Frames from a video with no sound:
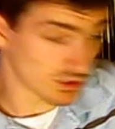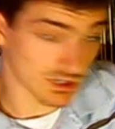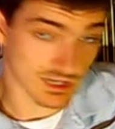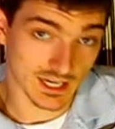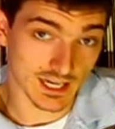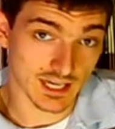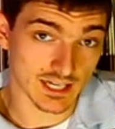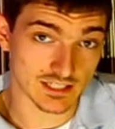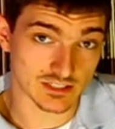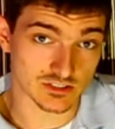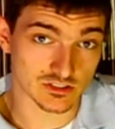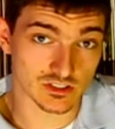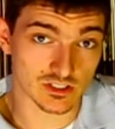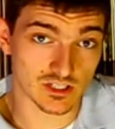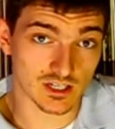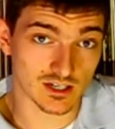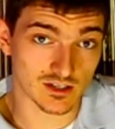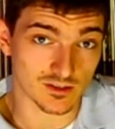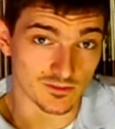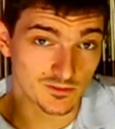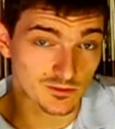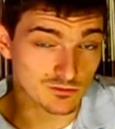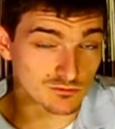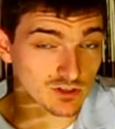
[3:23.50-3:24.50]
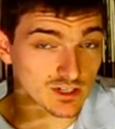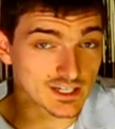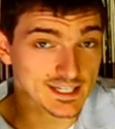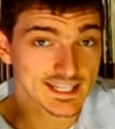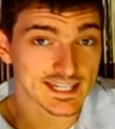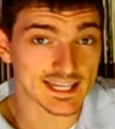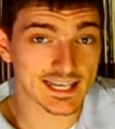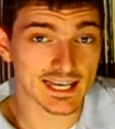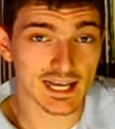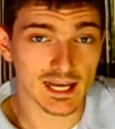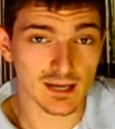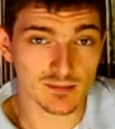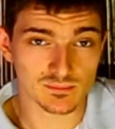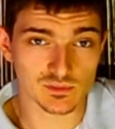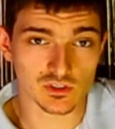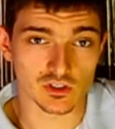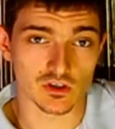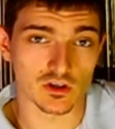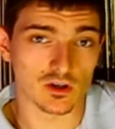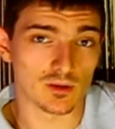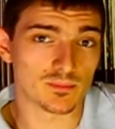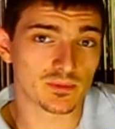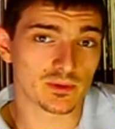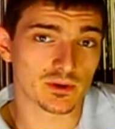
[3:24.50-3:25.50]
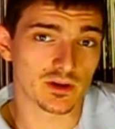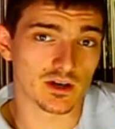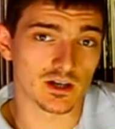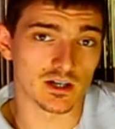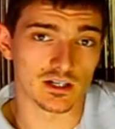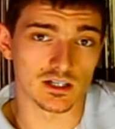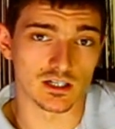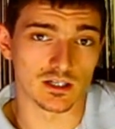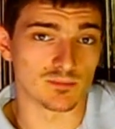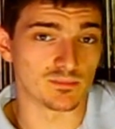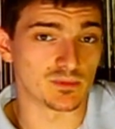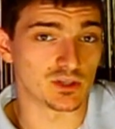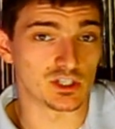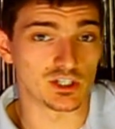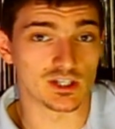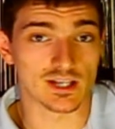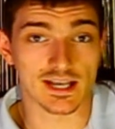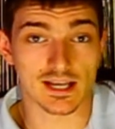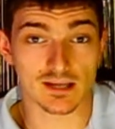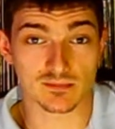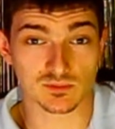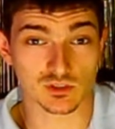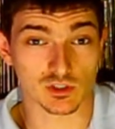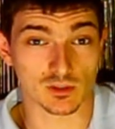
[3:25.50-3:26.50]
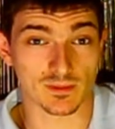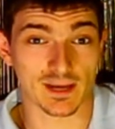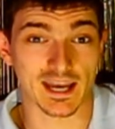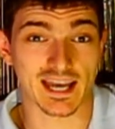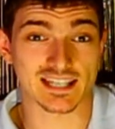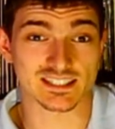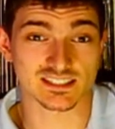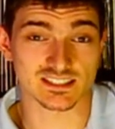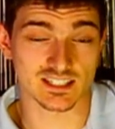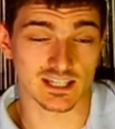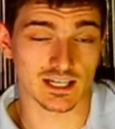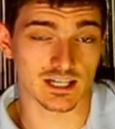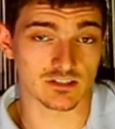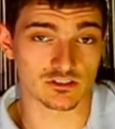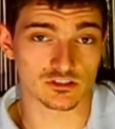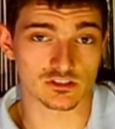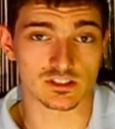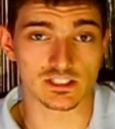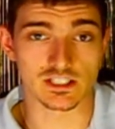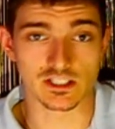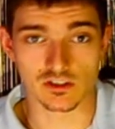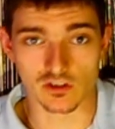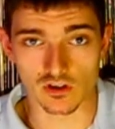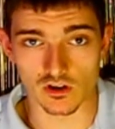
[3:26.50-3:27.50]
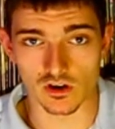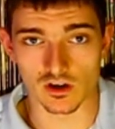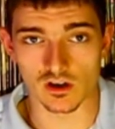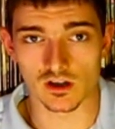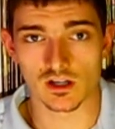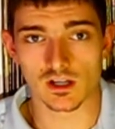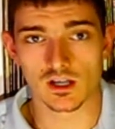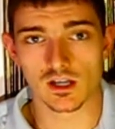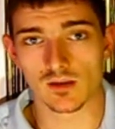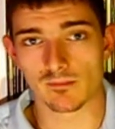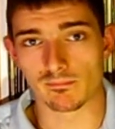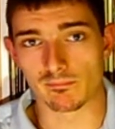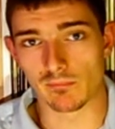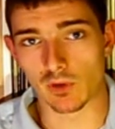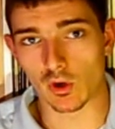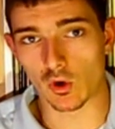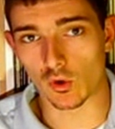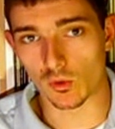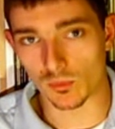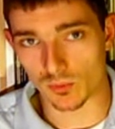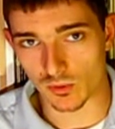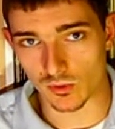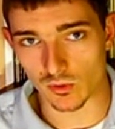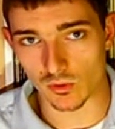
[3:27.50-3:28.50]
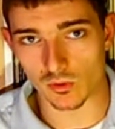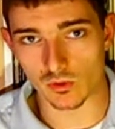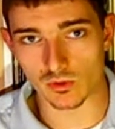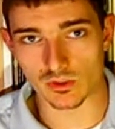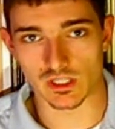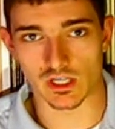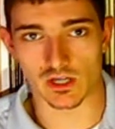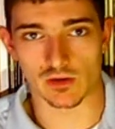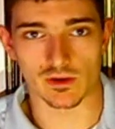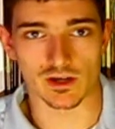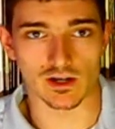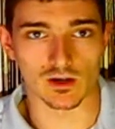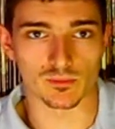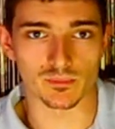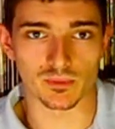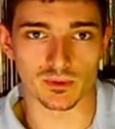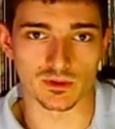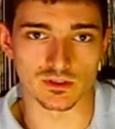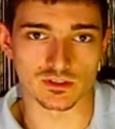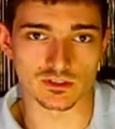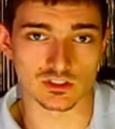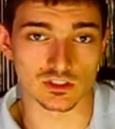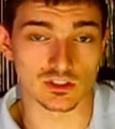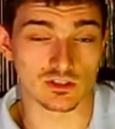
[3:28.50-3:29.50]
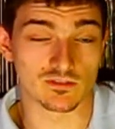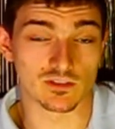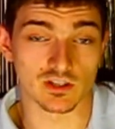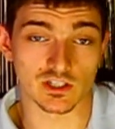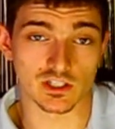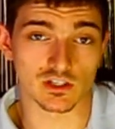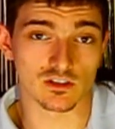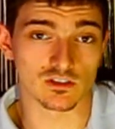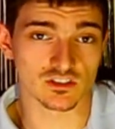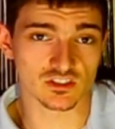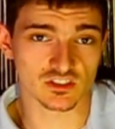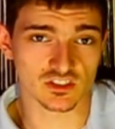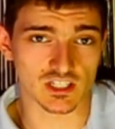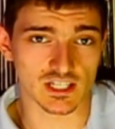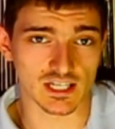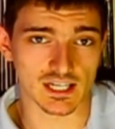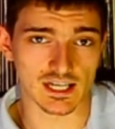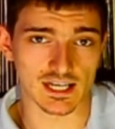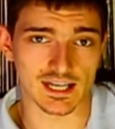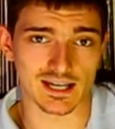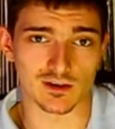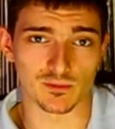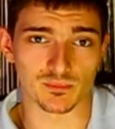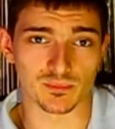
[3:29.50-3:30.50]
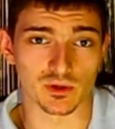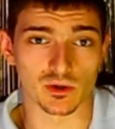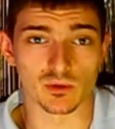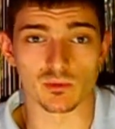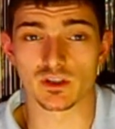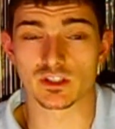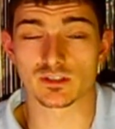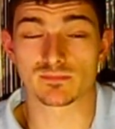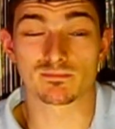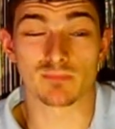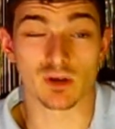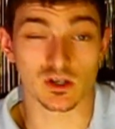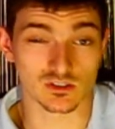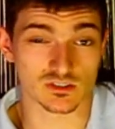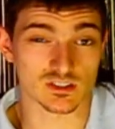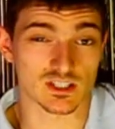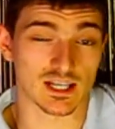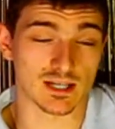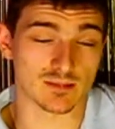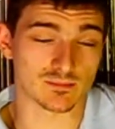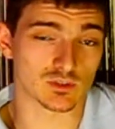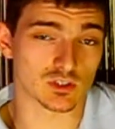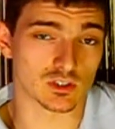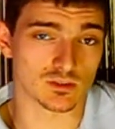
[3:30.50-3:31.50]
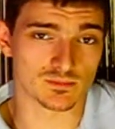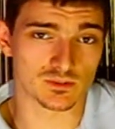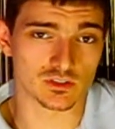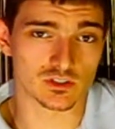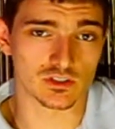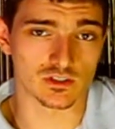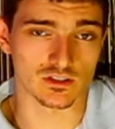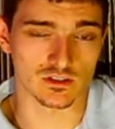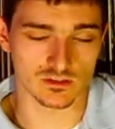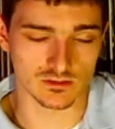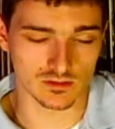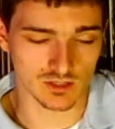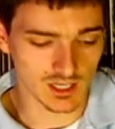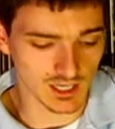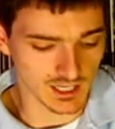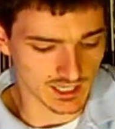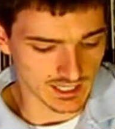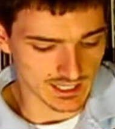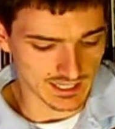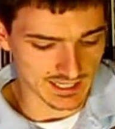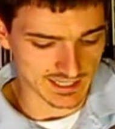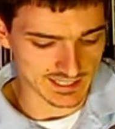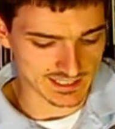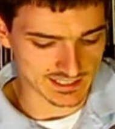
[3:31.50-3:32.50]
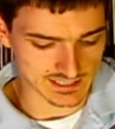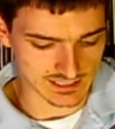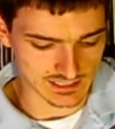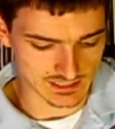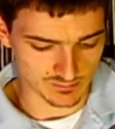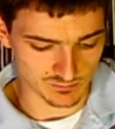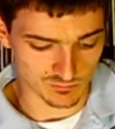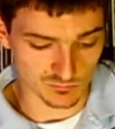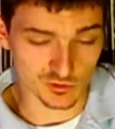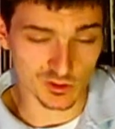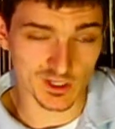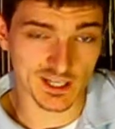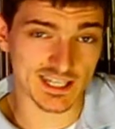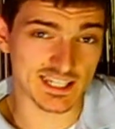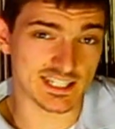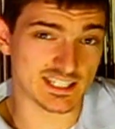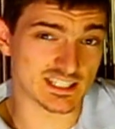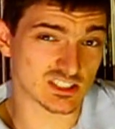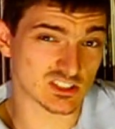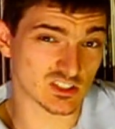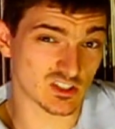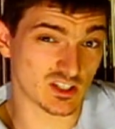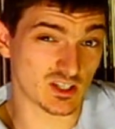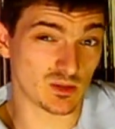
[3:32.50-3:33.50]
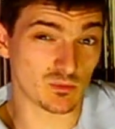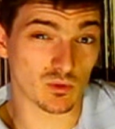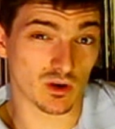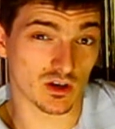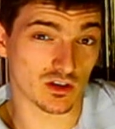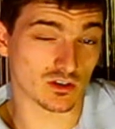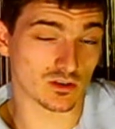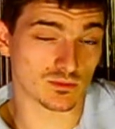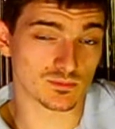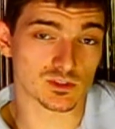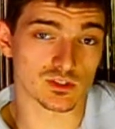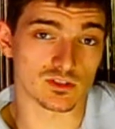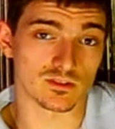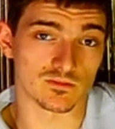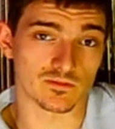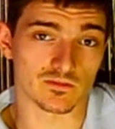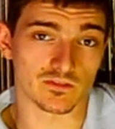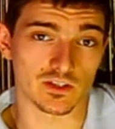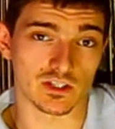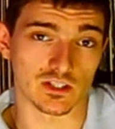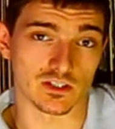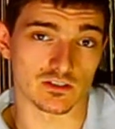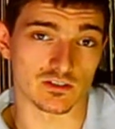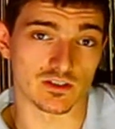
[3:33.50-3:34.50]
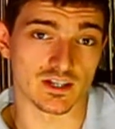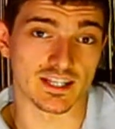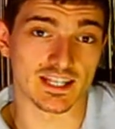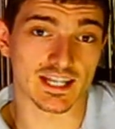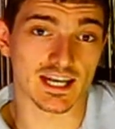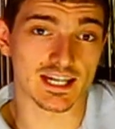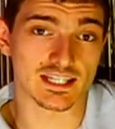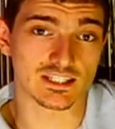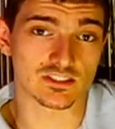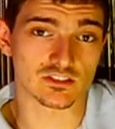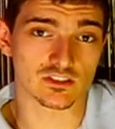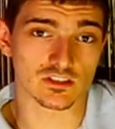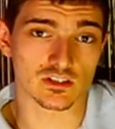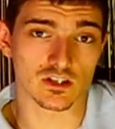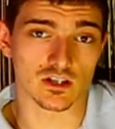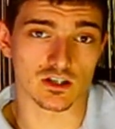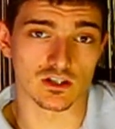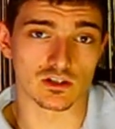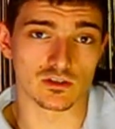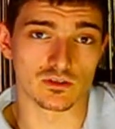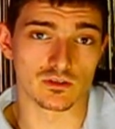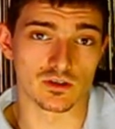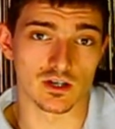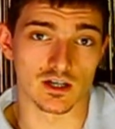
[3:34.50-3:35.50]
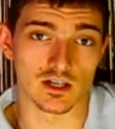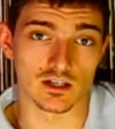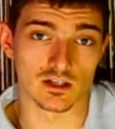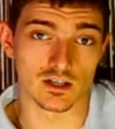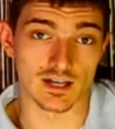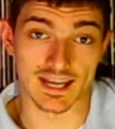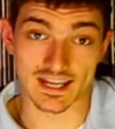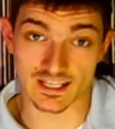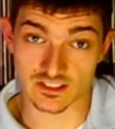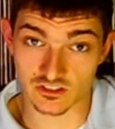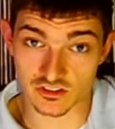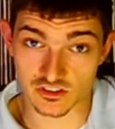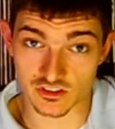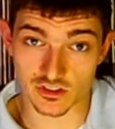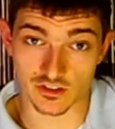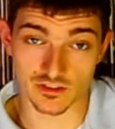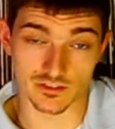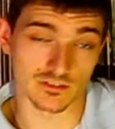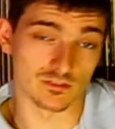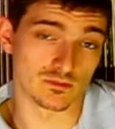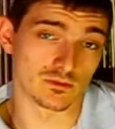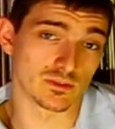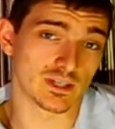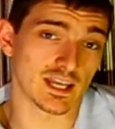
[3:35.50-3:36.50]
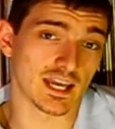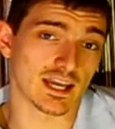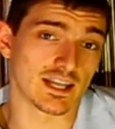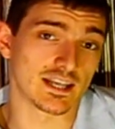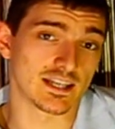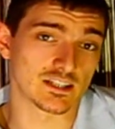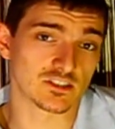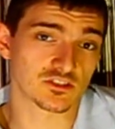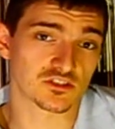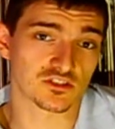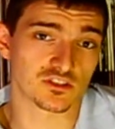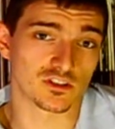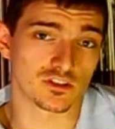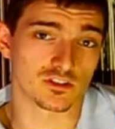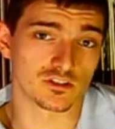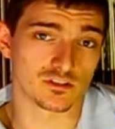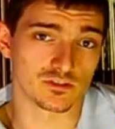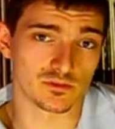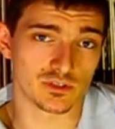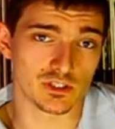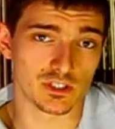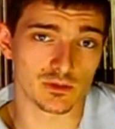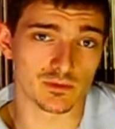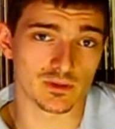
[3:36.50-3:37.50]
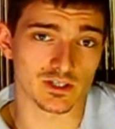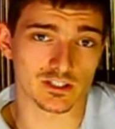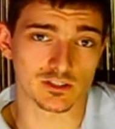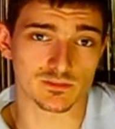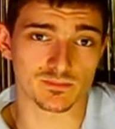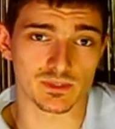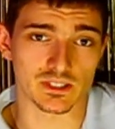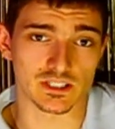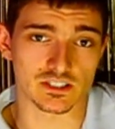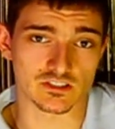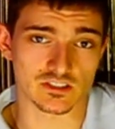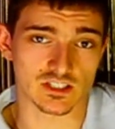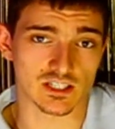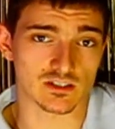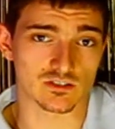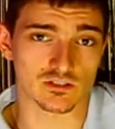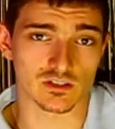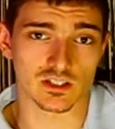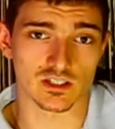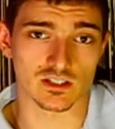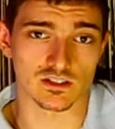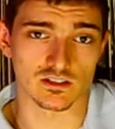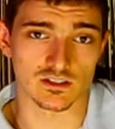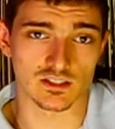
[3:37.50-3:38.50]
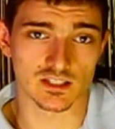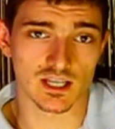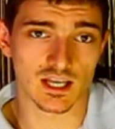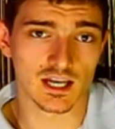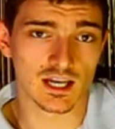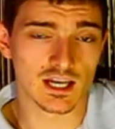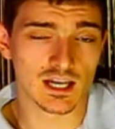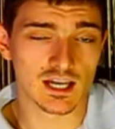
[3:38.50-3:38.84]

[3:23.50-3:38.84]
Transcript: Okay, so now if you're running a laptop um, and your laptop hasn't actually got multiple audio outputs and you've only got a single output, which most laptops do, um, really there's only one option for you and that is to go uh, external, get an external USB sound card.